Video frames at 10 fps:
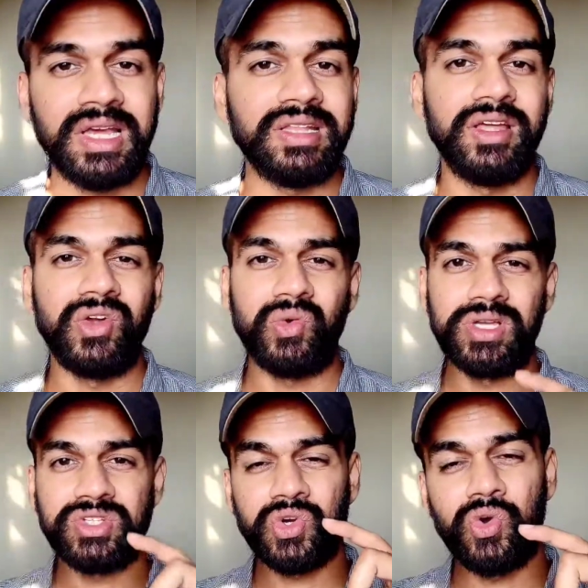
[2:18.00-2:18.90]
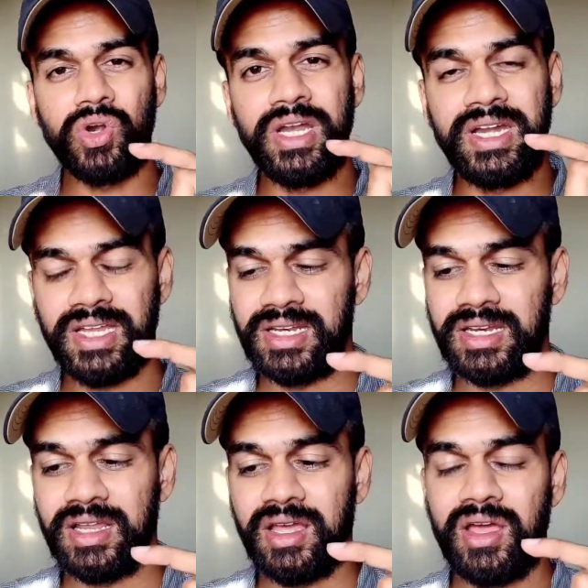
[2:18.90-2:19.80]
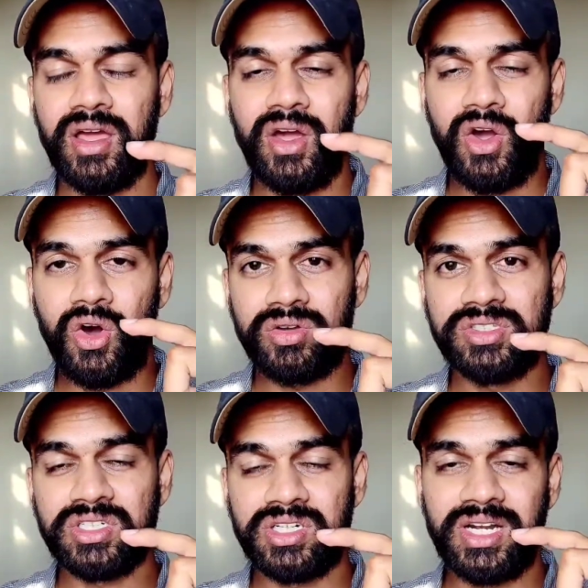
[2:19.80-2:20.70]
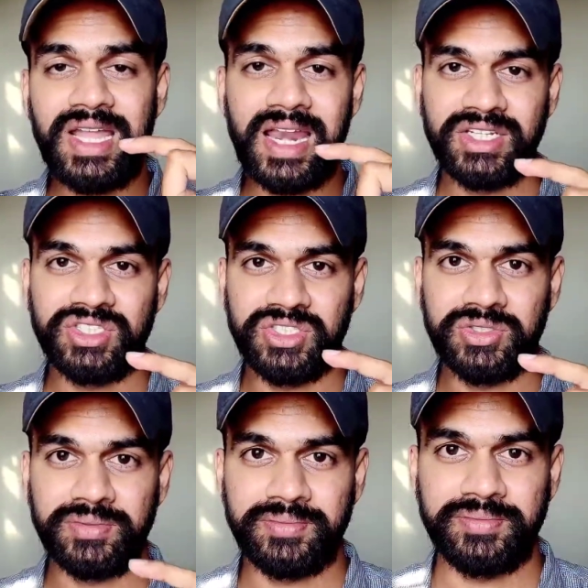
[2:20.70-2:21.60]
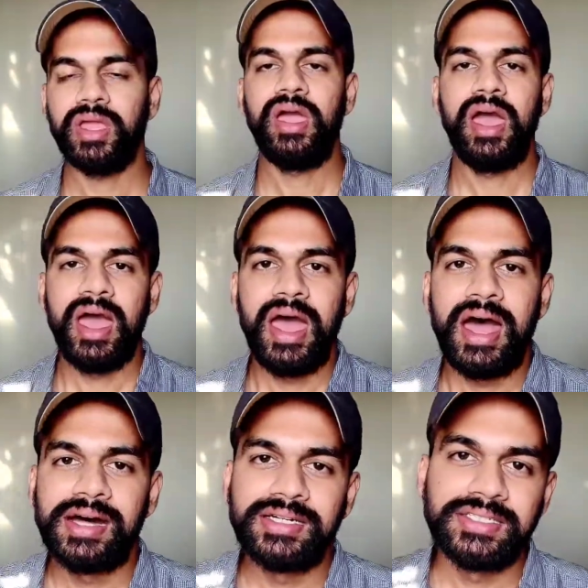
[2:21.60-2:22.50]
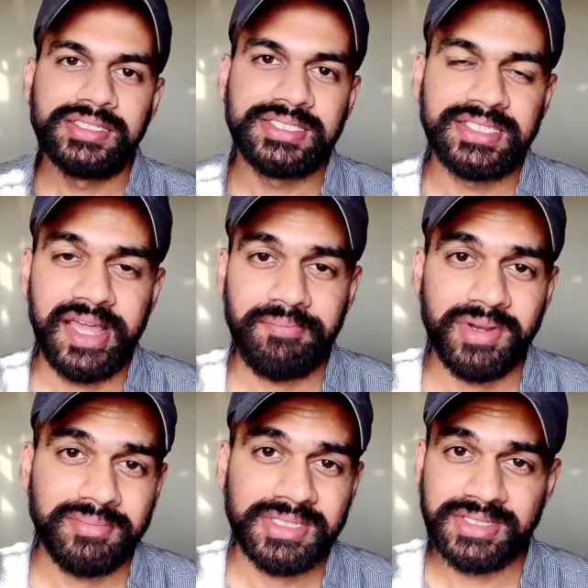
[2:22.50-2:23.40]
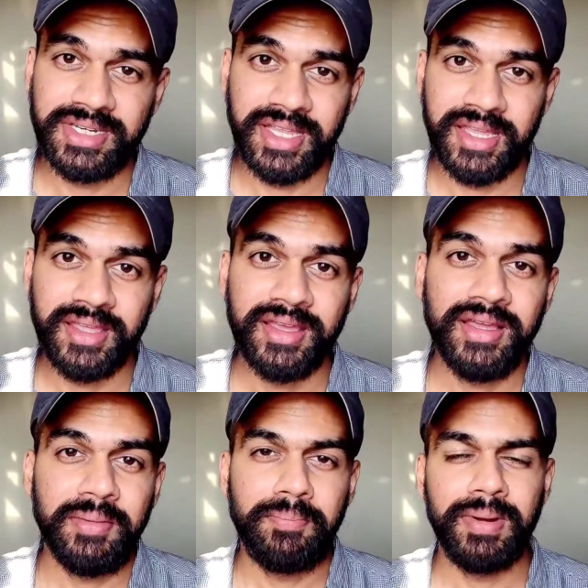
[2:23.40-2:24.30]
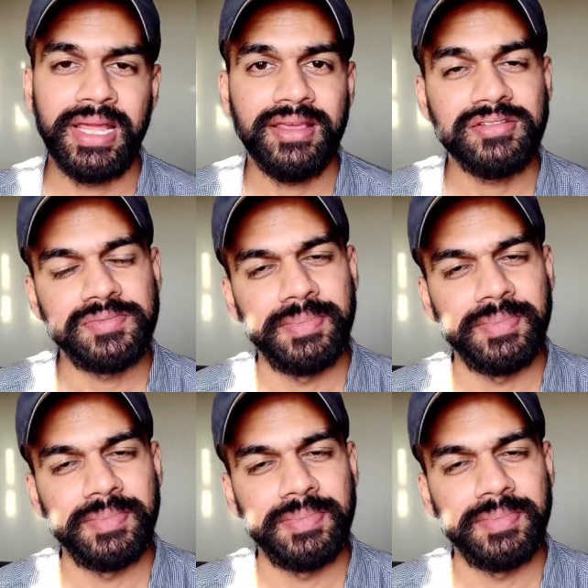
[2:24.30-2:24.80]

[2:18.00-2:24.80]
then always hold it in horizontal direction. Step number 3, please